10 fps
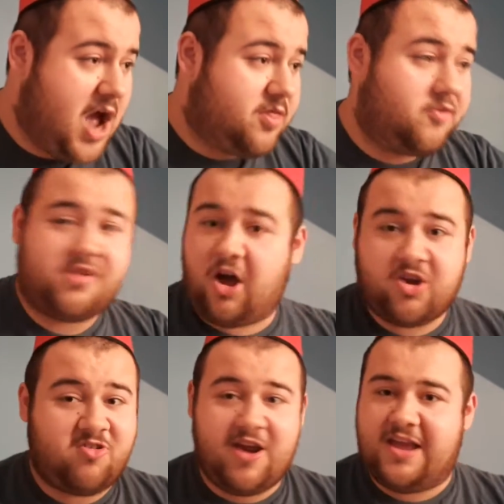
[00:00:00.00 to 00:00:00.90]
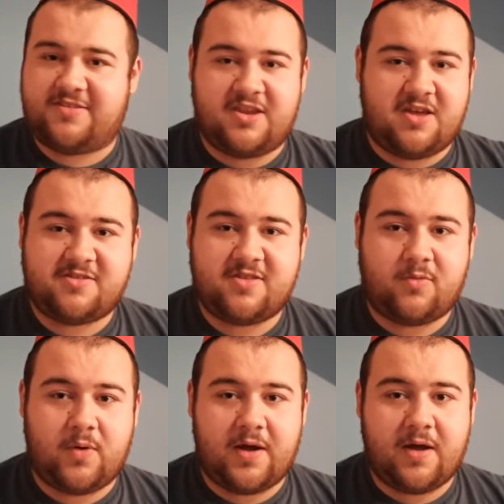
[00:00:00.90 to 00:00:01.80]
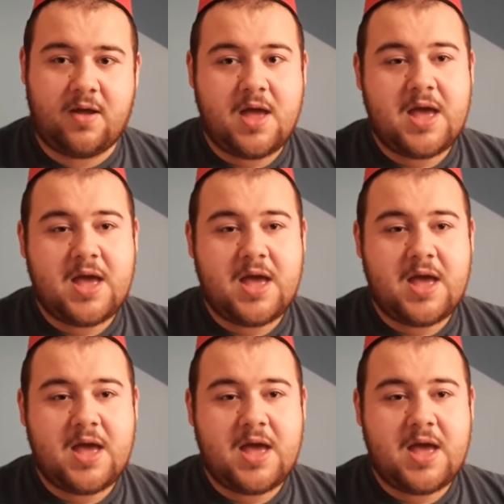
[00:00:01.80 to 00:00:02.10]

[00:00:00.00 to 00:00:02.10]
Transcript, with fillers: there was a lot of craziness to the were.